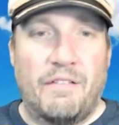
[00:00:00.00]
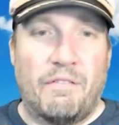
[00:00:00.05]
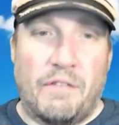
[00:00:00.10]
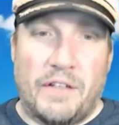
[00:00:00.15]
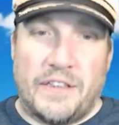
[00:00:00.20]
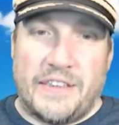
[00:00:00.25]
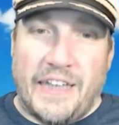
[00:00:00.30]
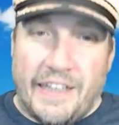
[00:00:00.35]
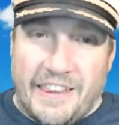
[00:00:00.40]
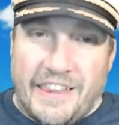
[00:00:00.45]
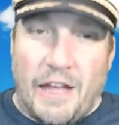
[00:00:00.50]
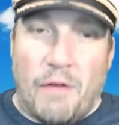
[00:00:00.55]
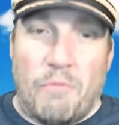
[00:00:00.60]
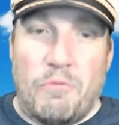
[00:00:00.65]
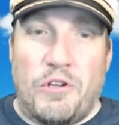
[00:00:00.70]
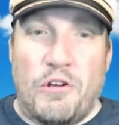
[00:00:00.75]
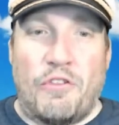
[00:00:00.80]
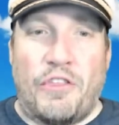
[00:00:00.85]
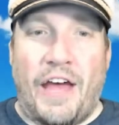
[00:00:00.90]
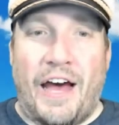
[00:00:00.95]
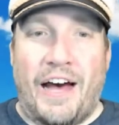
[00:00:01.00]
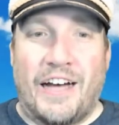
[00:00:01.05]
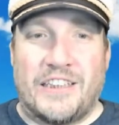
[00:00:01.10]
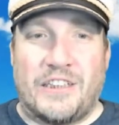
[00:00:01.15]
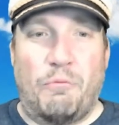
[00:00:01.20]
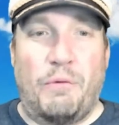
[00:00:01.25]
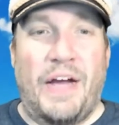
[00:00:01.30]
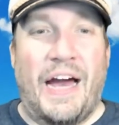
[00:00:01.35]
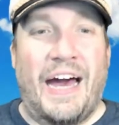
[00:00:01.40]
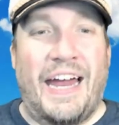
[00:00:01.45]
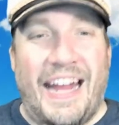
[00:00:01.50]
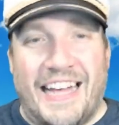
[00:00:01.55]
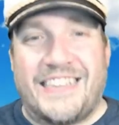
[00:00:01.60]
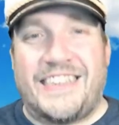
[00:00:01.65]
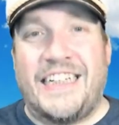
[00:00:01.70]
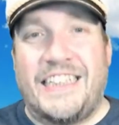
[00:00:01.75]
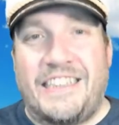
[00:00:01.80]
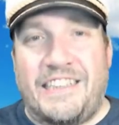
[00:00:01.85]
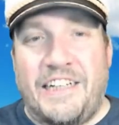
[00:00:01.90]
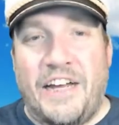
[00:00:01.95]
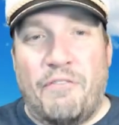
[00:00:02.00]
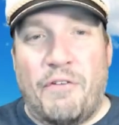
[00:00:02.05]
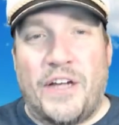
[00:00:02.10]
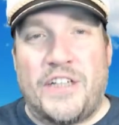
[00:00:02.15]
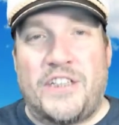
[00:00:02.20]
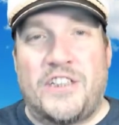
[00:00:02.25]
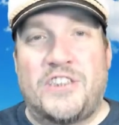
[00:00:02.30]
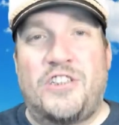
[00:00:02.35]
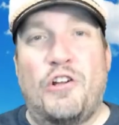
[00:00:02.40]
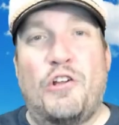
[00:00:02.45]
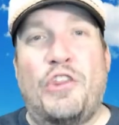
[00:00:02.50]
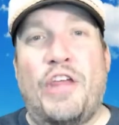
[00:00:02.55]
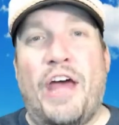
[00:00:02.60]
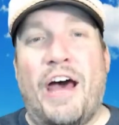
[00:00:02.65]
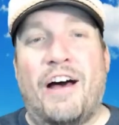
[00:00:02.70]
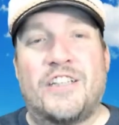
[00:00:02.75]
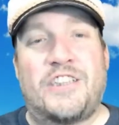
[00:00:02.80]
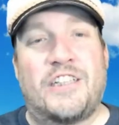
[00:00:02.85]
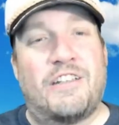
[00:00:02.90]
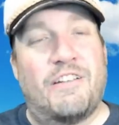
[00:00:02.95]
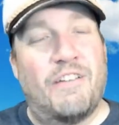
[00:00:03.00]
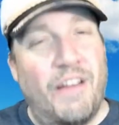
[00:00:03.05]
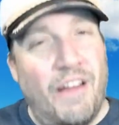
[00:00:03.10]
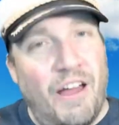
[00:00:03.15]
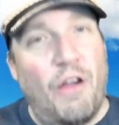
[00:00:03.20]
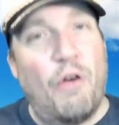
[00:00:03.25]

Let's get them to 1,000. We got SCT Ventures to 1,000.